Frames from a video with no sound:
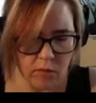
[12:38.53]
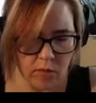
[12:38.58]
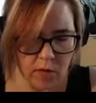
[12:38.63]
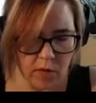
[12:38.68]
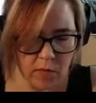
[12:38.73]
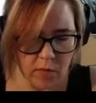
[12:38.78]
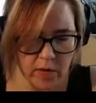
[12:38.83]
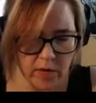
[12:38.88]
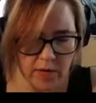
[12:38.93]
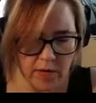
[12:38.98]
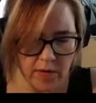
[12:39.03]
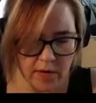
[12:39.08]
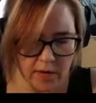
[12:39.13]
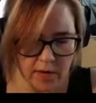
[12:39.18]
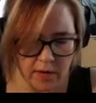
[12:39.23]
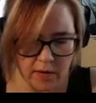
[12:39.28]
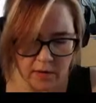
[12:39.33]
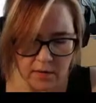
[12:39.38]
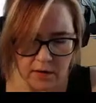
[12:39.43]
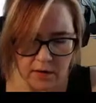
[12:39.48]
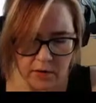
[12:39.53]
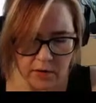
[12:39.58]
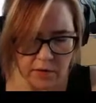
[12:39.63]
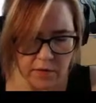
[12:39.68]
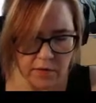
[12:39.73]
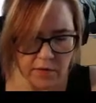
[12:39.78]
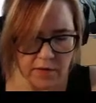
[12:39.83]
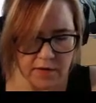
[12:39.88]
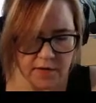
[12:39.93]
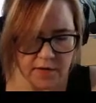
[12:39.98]
I want that air
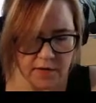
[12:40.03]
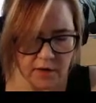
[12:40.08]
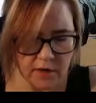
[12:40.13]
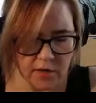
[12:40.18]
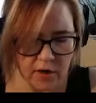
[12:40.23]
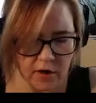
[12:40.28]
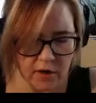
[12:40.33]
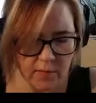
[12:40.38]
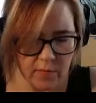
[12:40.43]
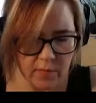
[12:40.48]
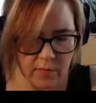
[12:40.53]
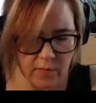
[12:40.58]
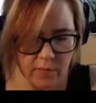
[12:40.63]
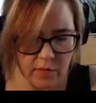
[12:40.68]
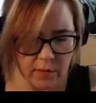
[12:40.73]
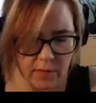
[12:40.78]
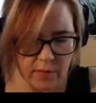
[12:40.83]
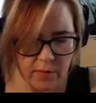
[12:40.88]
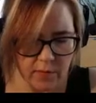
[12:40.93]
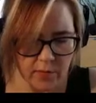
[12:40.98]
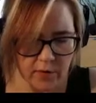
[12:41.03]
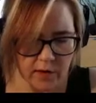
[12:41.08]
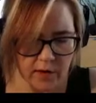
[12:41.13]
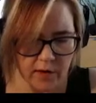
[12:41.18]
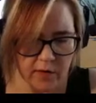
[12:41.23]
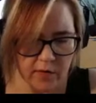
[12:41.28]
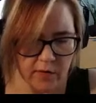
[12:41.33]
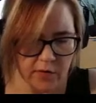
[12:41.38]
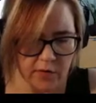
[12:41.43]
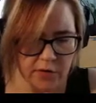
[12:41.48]
defense to go down before I put my
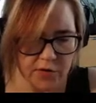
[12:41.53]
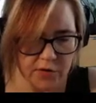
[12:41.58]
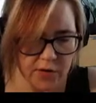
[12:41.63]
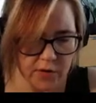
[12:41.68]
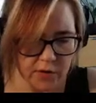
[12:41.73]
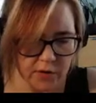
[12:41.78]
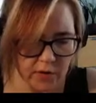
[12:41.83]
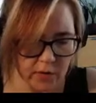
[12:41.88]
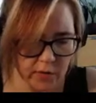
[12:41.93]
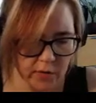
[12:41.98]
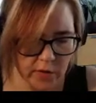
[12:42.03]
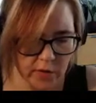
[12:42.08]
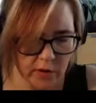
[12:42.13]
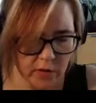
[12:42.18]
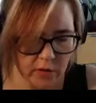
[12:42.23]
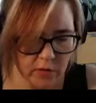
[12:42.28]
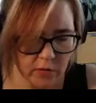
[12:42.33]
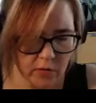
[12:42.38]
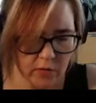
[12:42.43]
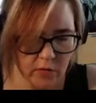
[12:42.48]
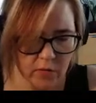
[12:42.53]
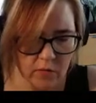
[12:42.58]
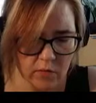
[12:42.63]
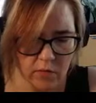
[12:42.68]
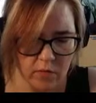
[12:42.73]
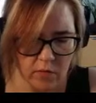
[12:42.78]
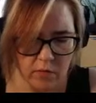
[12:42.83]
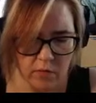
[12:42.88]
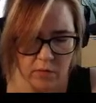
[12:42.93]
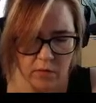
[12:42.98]
healers in. There we go.
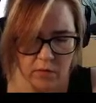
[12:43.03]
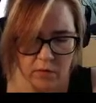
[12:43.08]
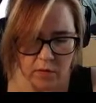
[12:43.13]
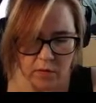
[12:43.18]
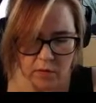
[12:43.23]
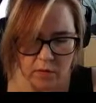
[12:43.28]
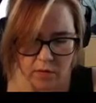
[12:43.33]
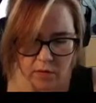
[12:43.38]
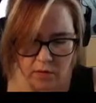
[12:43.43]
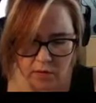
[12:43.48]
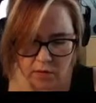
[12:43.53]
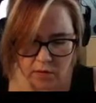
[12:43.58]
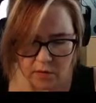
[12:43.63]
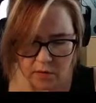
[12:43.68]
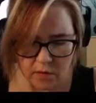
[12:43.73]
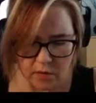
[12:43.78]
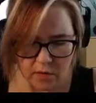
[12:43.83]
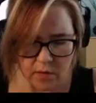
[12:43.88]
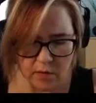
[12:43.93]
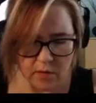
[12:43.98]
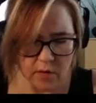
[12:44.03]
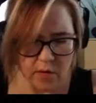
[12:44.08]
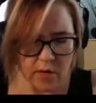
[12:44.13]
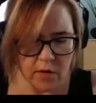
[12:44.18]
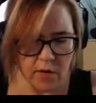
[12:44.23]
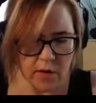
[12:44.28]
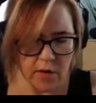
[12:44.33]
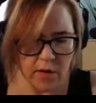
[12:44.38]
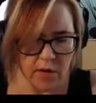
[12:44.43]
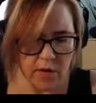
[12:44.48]

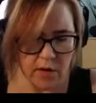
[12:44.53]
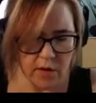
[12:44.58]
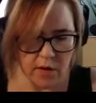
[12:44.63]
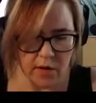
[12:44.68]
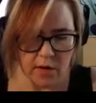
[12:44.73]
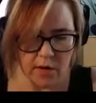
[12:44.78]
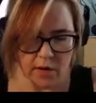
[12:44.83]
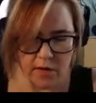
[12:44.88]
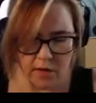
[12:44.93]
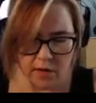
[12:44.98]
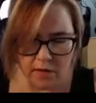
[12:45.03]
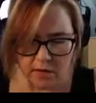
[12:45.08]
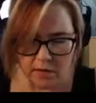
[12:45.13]
Okay.